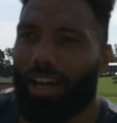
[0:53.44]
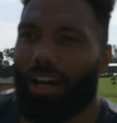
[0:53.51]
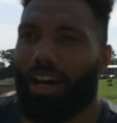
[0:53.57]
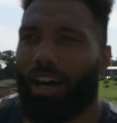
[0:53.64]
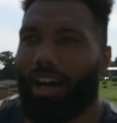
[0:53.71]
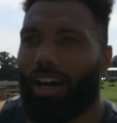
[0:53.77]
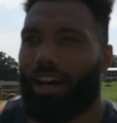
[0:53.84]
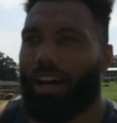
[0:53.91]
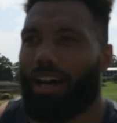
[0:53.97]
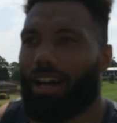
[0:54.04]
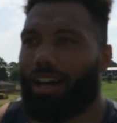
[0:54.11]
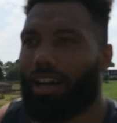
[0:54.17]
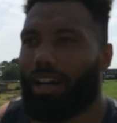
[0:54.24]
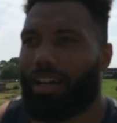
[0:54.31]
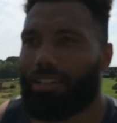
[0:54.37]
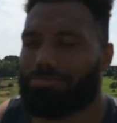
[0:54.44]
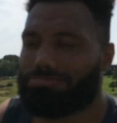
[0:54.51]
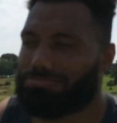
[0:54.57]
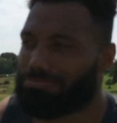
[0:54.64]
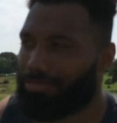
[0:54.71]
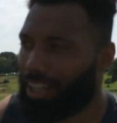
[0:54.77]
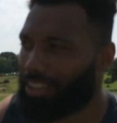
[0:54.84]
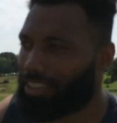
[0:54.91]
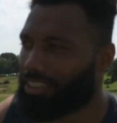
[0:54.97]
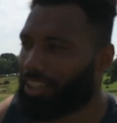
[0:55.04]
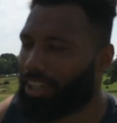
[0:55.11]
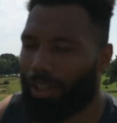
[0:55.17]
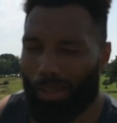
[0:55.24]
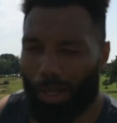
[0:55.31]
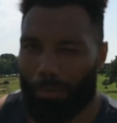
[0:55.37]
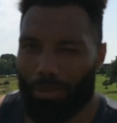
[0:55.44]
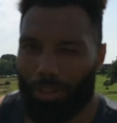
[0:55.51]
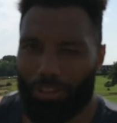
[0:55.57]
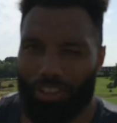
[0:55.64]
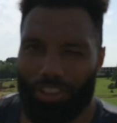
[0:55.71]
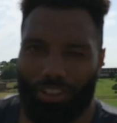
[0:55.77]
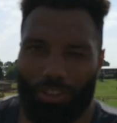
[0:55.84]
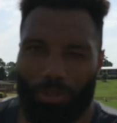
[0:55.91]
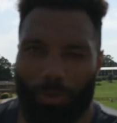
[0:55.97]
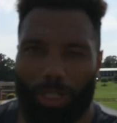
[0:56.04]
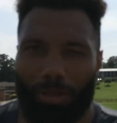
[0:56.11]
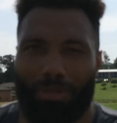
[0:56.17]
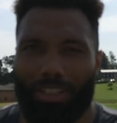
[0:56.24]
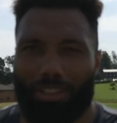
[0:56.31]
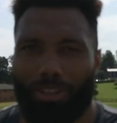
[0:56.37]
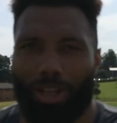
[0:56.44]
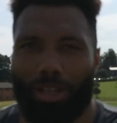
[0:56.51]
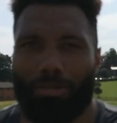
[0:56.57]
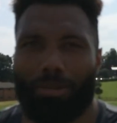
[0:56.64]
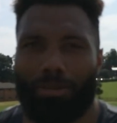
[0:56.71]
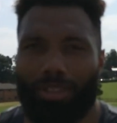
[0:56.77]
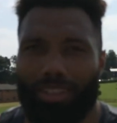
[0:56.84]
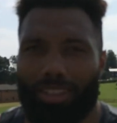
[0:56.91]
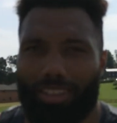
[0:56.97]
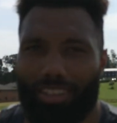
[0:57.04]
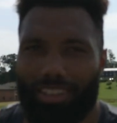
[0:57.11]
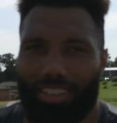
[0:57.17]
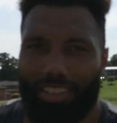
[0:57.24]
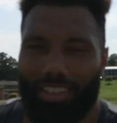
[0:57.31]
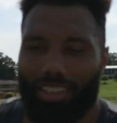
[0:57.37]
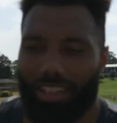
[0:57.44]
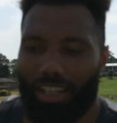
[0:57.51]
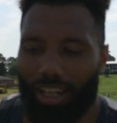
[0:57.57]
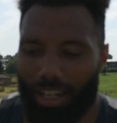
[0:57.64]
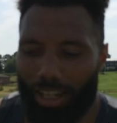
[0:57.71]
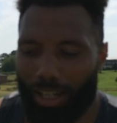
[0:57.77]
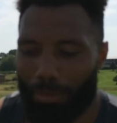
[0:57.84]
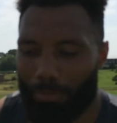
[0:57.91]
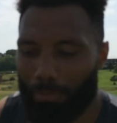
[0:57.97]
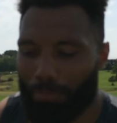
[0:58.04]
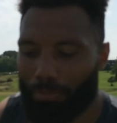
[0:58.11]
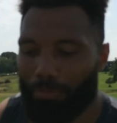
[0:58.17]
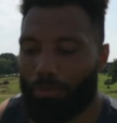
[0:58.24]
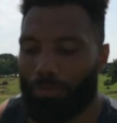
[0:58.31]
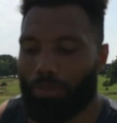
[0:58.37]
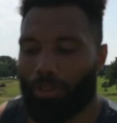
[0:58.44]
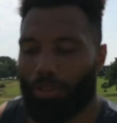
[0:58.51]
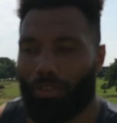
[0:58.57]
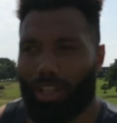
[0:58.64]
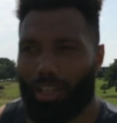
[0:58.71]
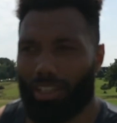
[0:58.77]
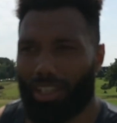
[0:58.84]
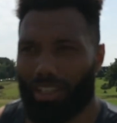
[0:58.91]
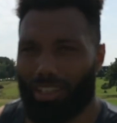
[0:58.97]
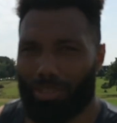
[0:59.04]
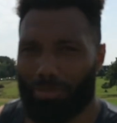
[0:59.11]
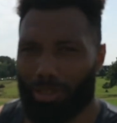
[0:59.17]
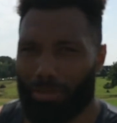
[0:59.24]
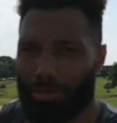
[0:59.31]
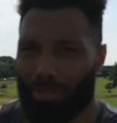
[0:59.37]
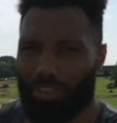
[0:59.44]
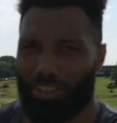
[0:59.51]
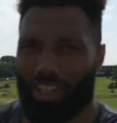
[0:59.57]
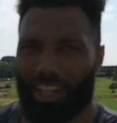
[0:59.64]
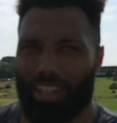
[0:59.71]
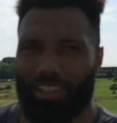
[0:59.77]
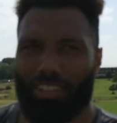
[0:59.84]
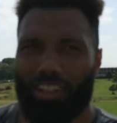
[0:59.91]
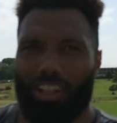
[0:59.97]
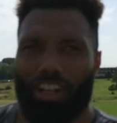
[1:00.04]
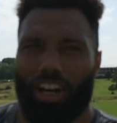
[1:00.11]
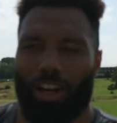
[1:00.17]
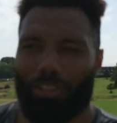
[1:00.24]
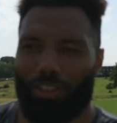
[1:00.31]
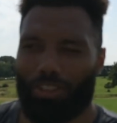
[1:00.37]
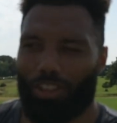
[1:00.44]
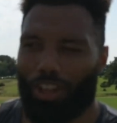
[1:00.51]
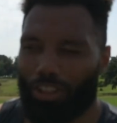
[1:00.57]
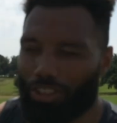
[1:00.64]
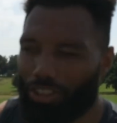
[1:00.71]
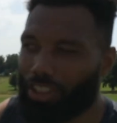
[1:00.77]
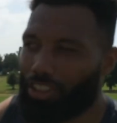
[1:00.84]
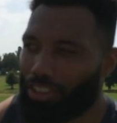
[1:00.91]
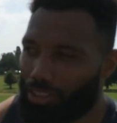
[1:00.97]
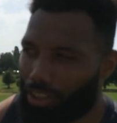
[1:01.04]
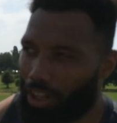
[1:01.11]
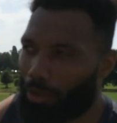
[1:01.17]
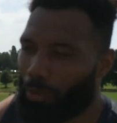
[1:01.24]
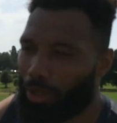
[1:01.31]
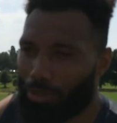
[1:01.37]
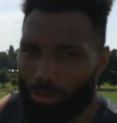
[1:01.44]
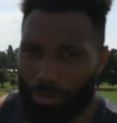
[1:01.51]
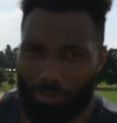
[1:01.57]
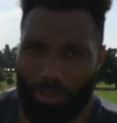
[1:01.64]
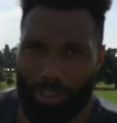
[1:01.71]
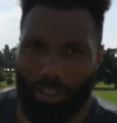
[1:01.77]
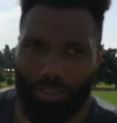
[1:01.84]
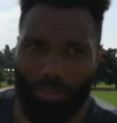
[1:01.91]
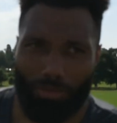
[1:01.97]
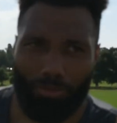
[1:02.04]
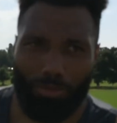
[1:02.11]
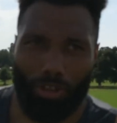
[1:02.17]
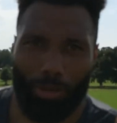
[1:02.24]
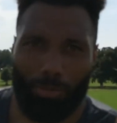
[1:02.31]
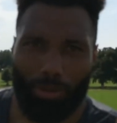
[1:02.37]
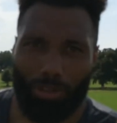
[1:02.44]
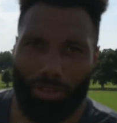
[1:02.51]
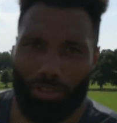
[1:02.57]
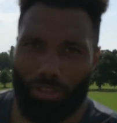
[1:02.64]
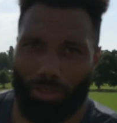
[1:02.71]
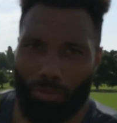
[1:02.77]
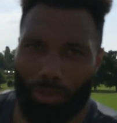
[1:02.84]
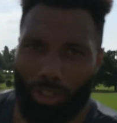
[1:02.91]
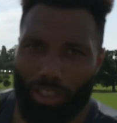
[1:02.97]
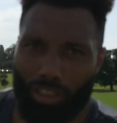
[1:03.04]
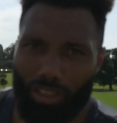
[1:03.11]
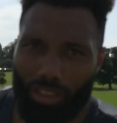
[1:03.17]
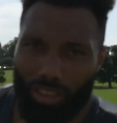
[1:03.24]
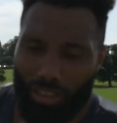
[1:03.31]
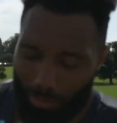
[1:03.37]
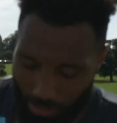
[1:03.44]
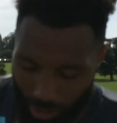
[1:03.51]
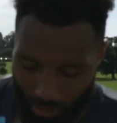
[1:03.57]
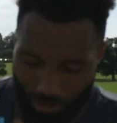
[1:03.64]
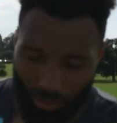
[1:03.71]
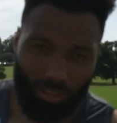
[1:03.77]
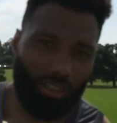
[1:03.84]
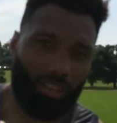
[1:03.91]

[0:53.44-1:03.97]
I don't know. I'm pretty sure there's a 20-minute time limit. So that could be a bit of a challenge. I went through a phase of trying to put on some weight, believe it or